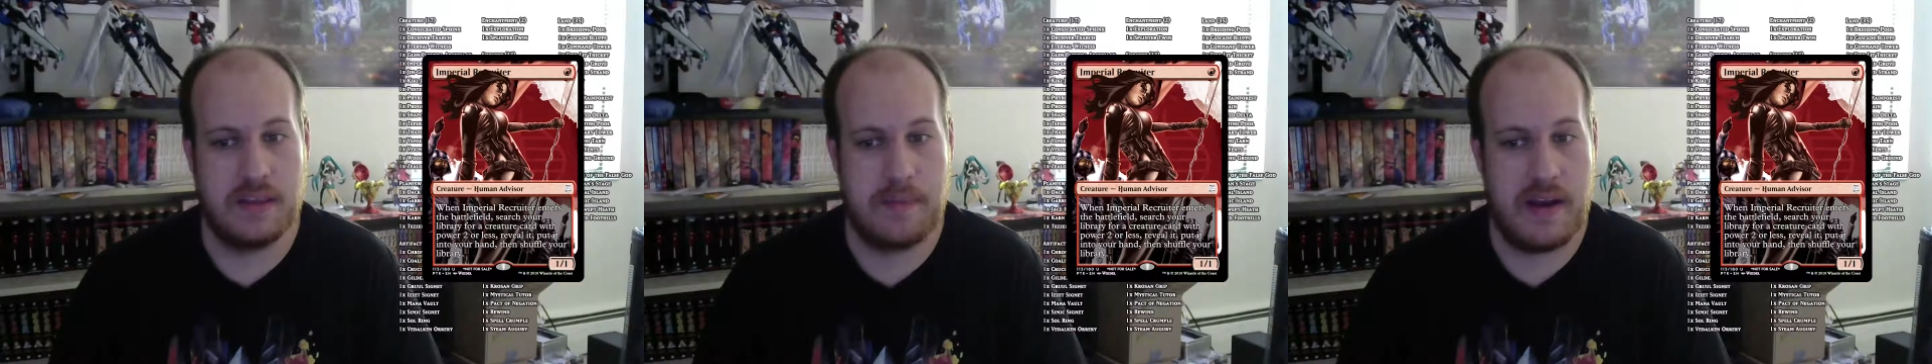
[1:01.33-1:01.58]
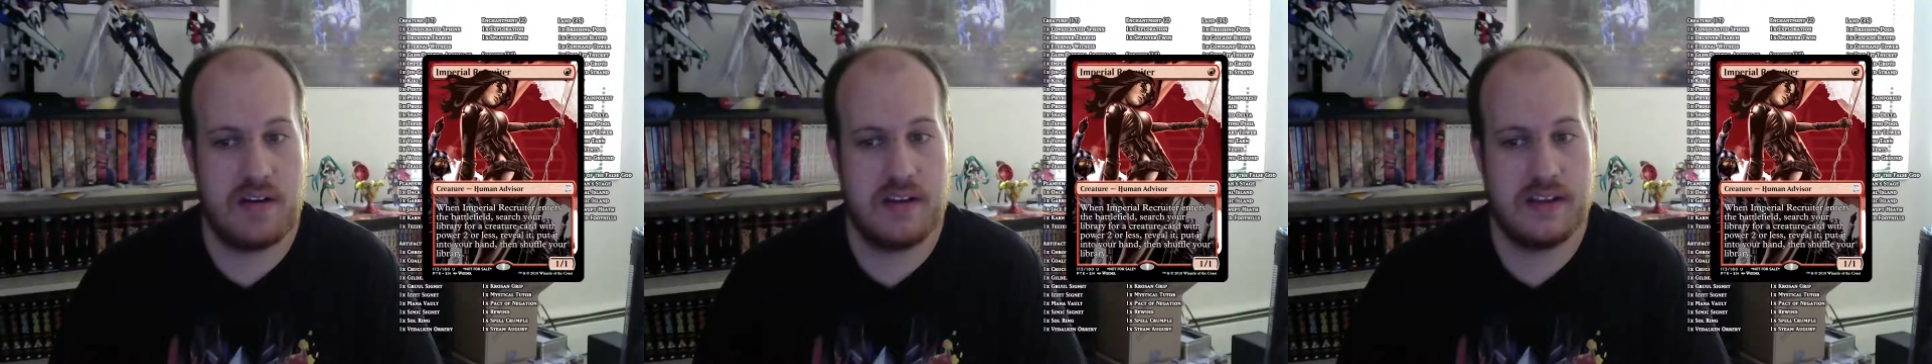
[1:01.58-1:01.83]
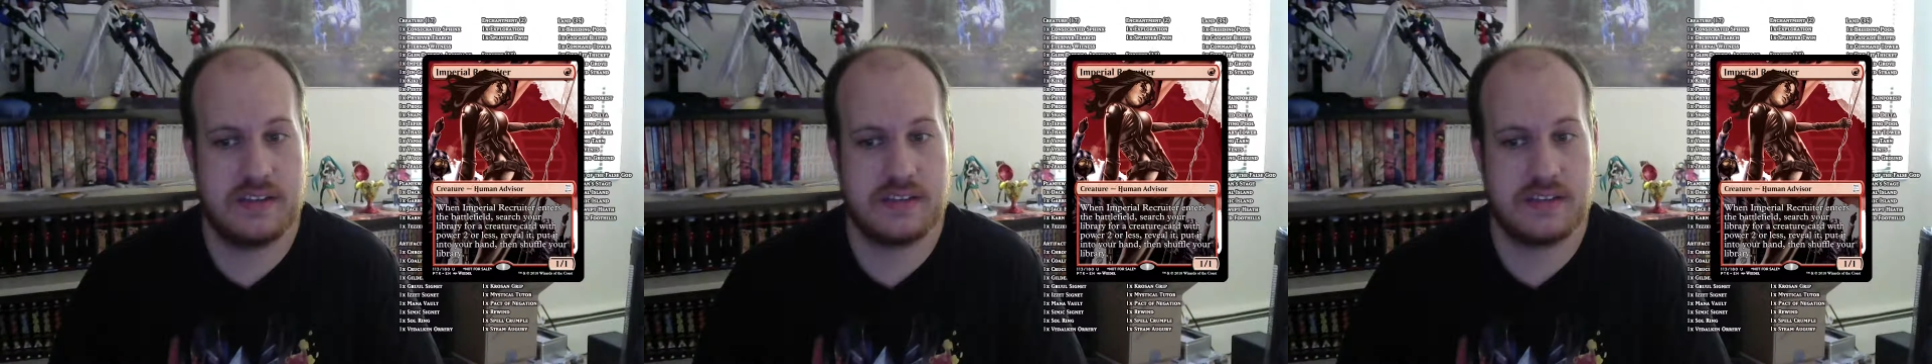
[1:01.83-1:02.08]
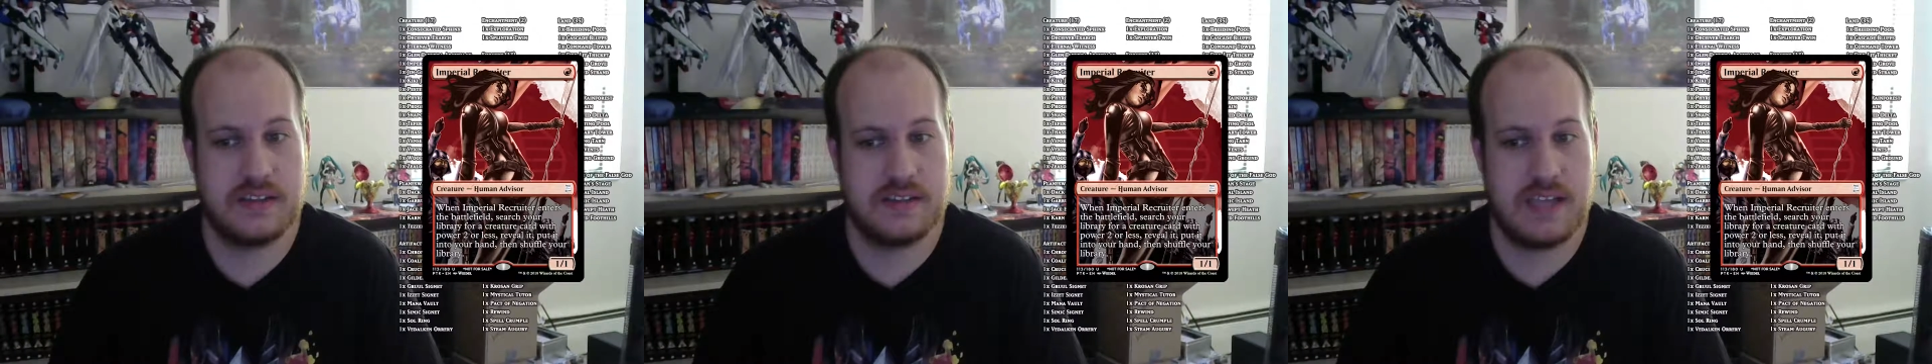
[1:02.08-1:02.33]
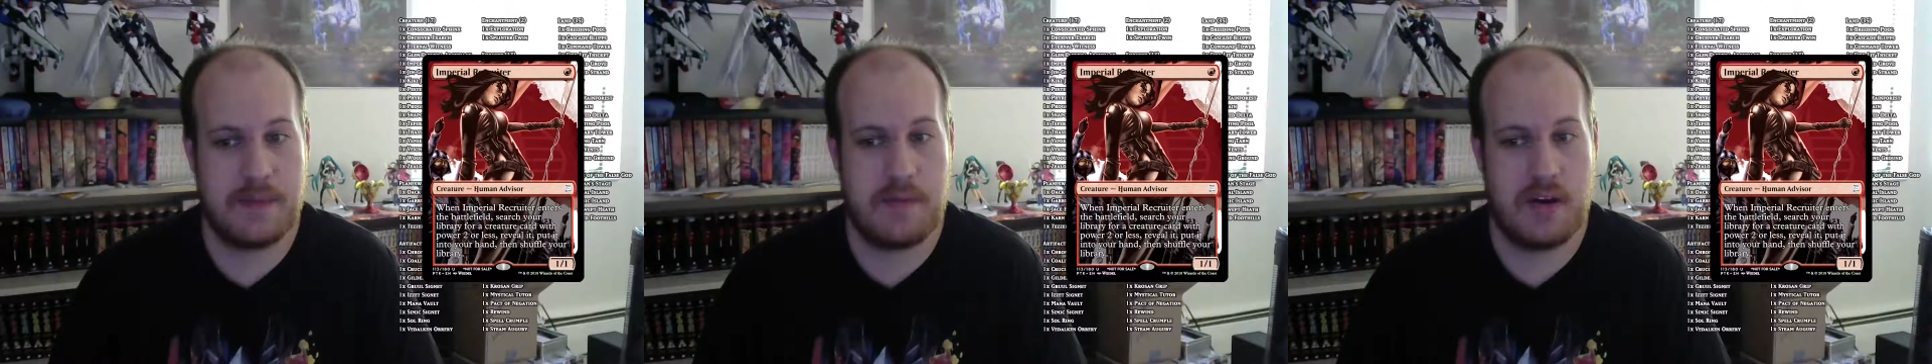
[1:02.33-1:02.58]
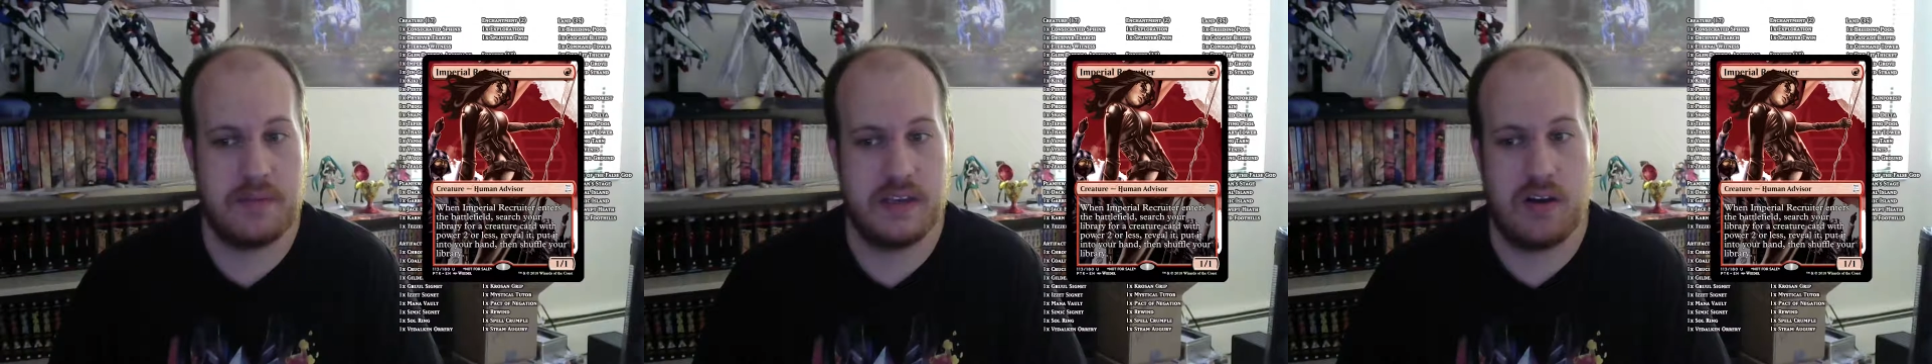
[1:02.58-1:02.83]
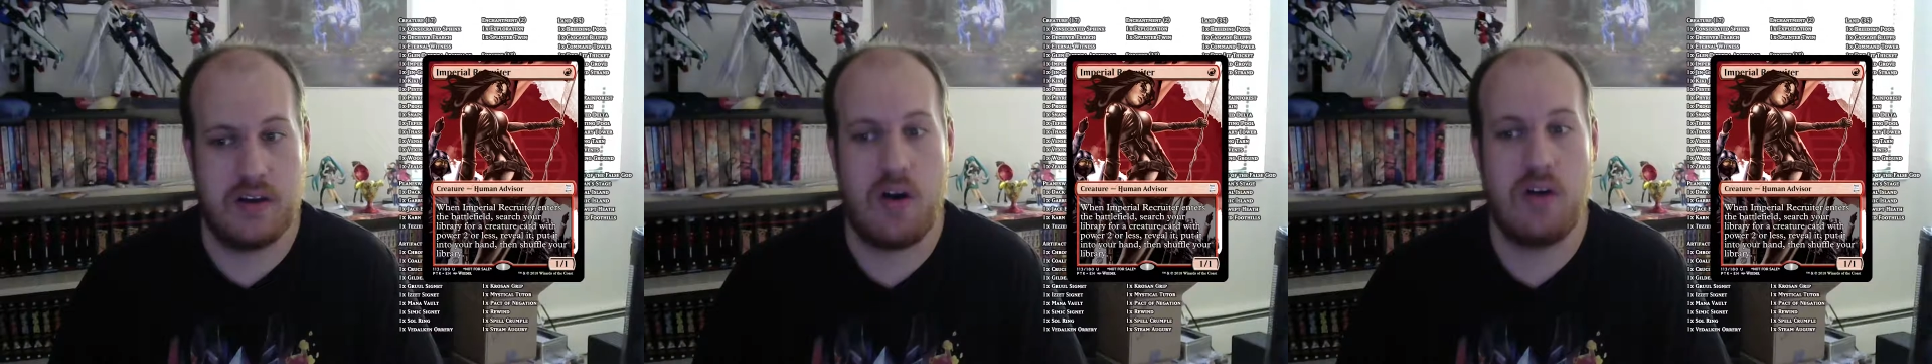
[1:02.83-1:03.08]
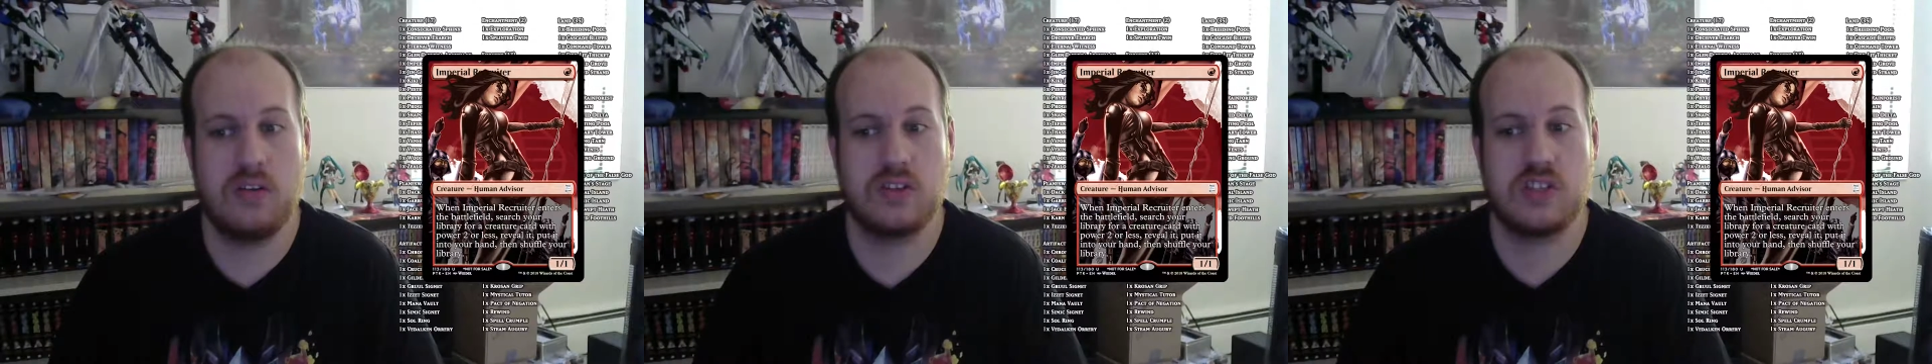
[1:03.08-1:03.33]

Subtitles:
the Baroness can step on me all